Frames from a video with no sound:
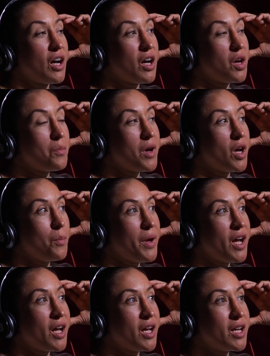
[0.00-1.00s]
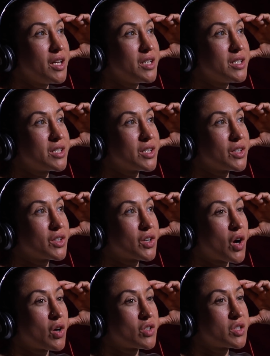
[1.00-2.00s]
Up at
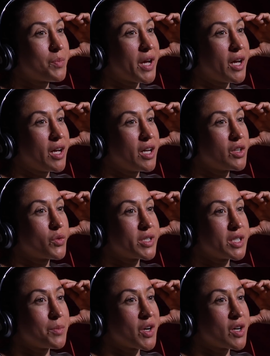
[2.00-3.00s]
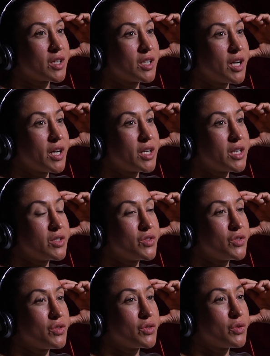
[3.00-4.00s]
Carlsbad, Gracie Ba. I
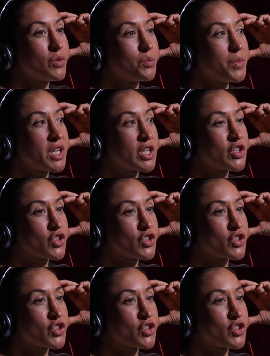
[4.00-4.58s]
do beginner